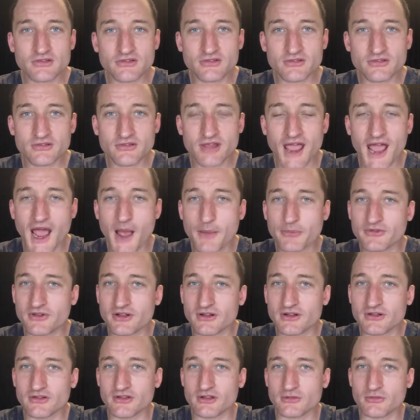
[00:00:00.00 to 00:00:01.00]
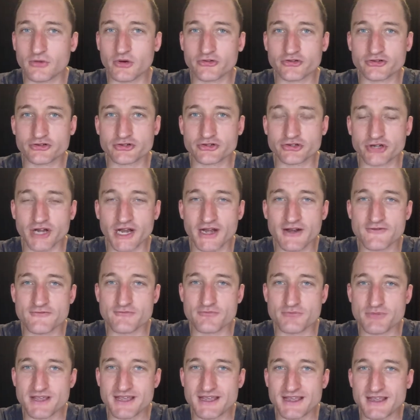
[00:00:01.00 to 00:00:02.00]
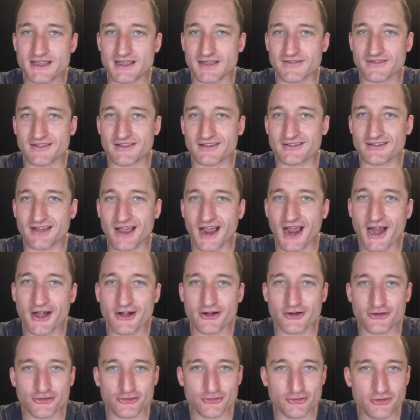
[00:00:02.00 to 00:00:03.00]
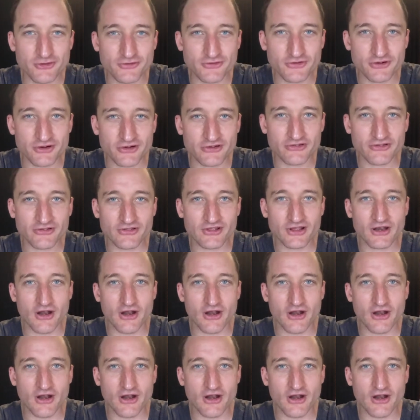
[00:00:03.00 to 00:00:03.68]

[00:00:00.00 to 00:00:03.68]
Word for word: tapped into the most creative being in the entire universe, then